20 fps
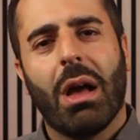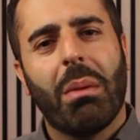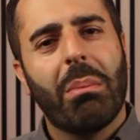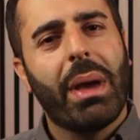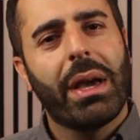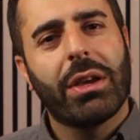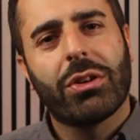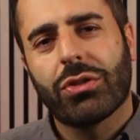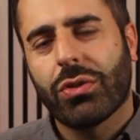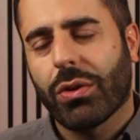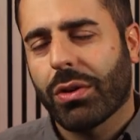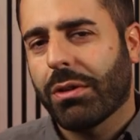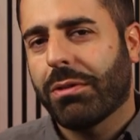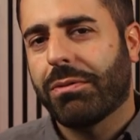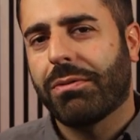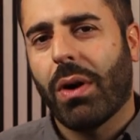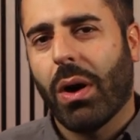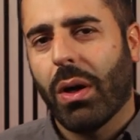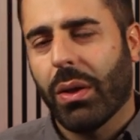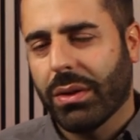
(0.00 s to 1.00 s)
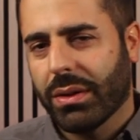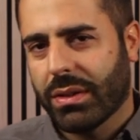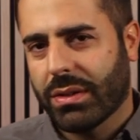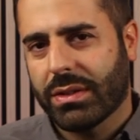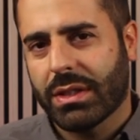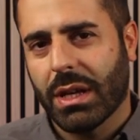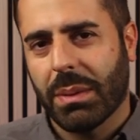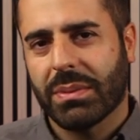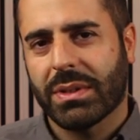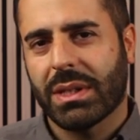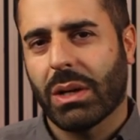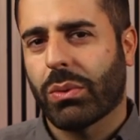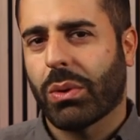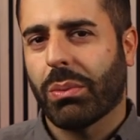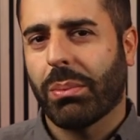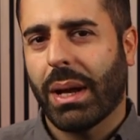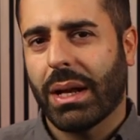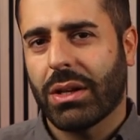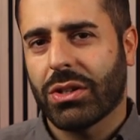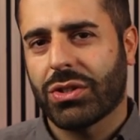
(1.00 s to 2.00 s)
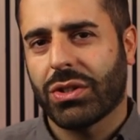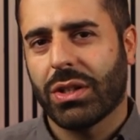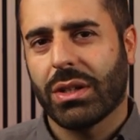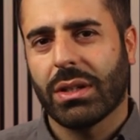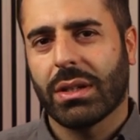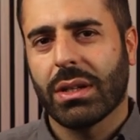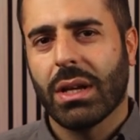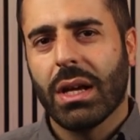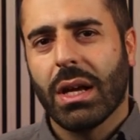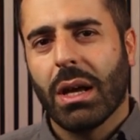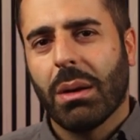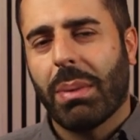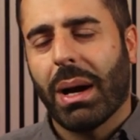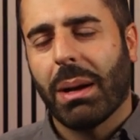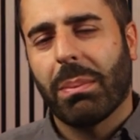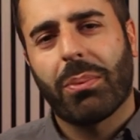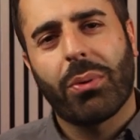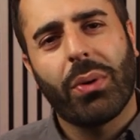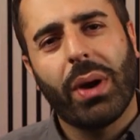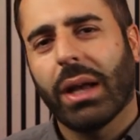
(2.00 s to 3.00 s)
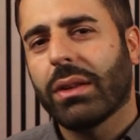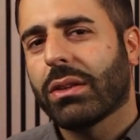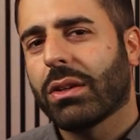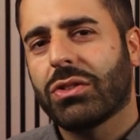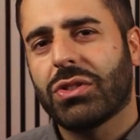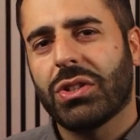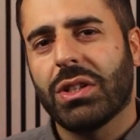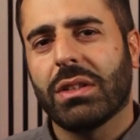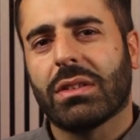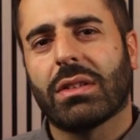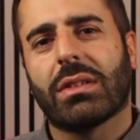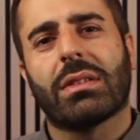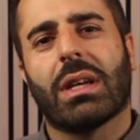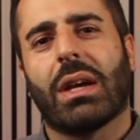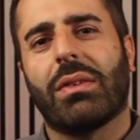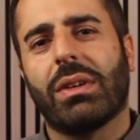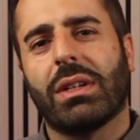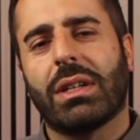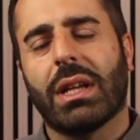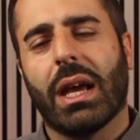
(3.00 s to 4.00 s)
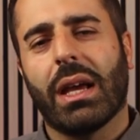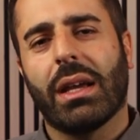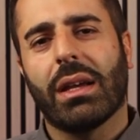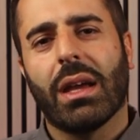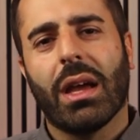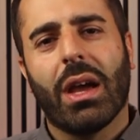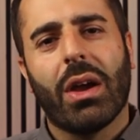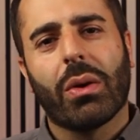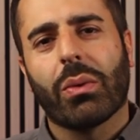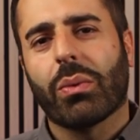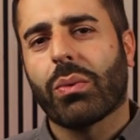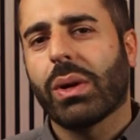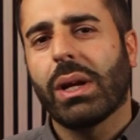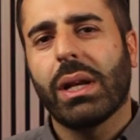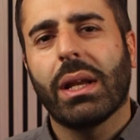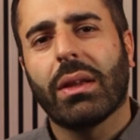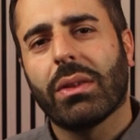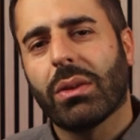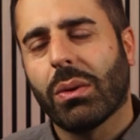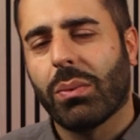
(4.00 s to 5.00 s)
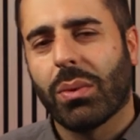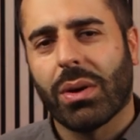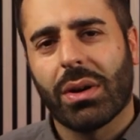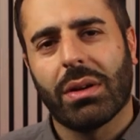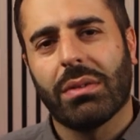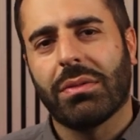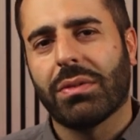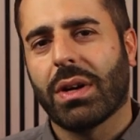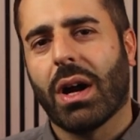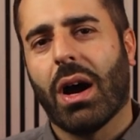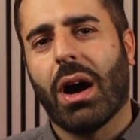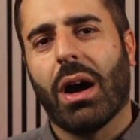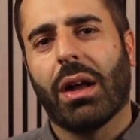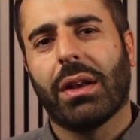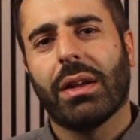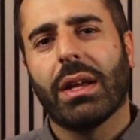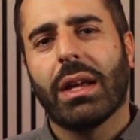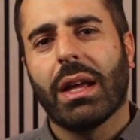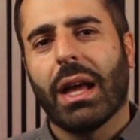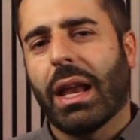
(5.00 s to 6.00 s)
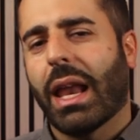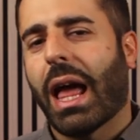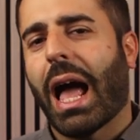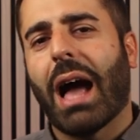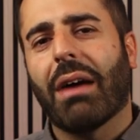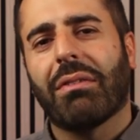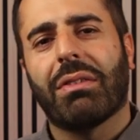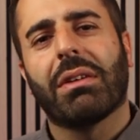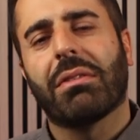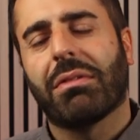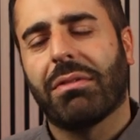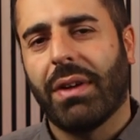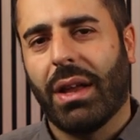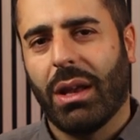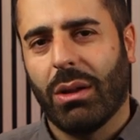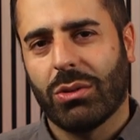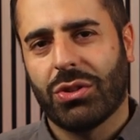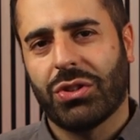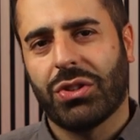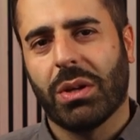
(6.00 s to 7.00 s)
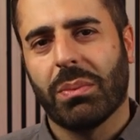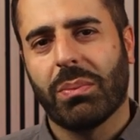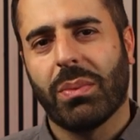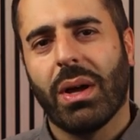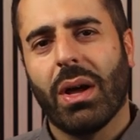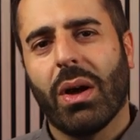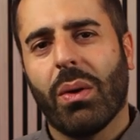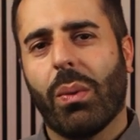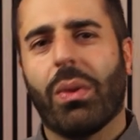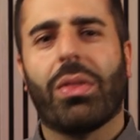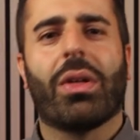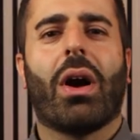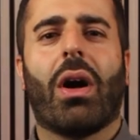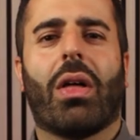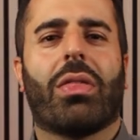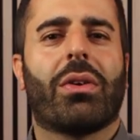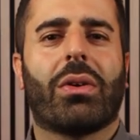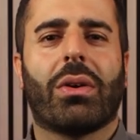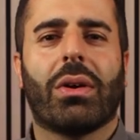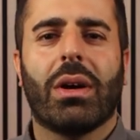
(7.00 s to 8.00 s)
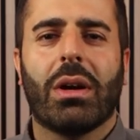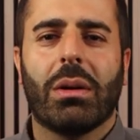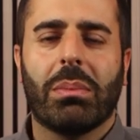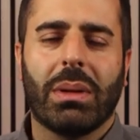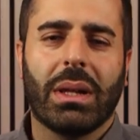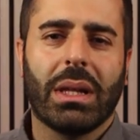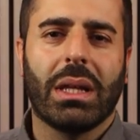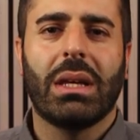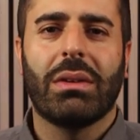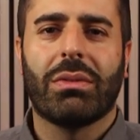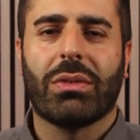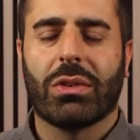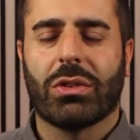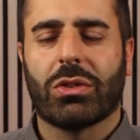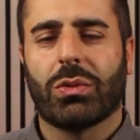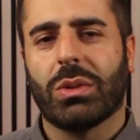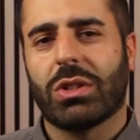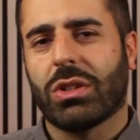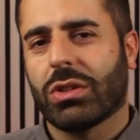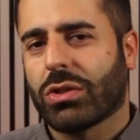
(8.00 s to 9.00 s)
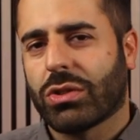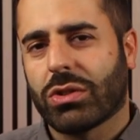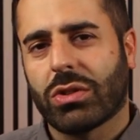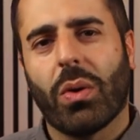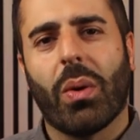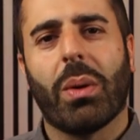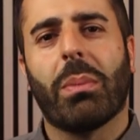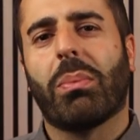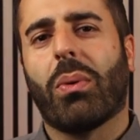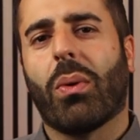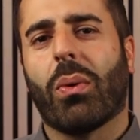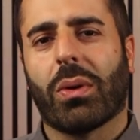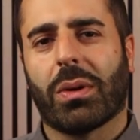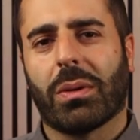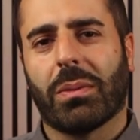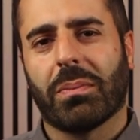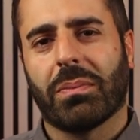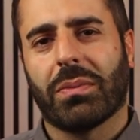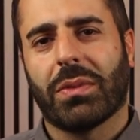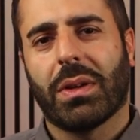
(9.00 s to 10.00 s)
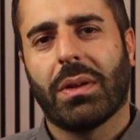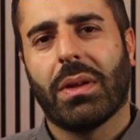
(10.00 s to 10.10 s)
Make sure to follow the steps that were mentioned by praying to Jesus every day, reading the Word of God, and having fellowship with other believers, which is so important.